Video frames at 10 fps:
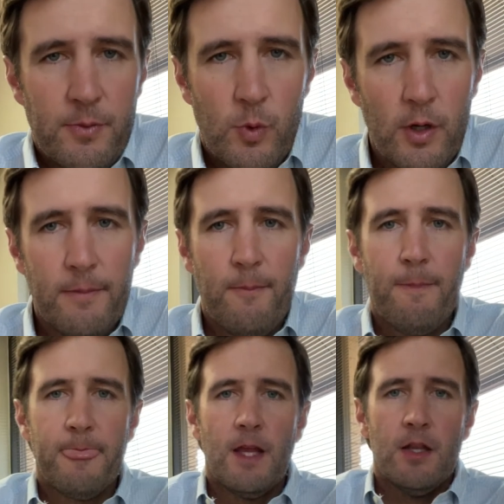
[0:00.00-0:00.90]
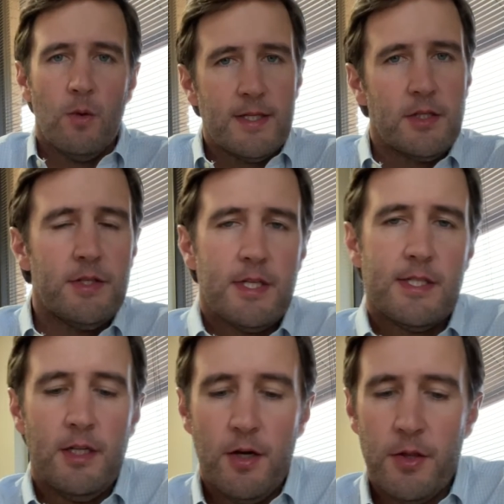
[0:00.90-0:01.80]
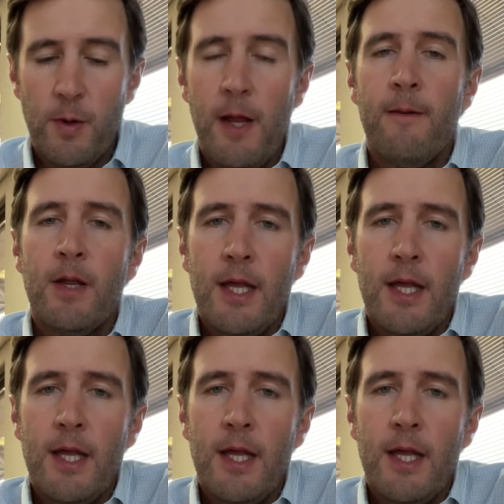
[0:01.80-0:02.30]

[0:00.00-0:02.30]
report, otherwise known as a CR-3.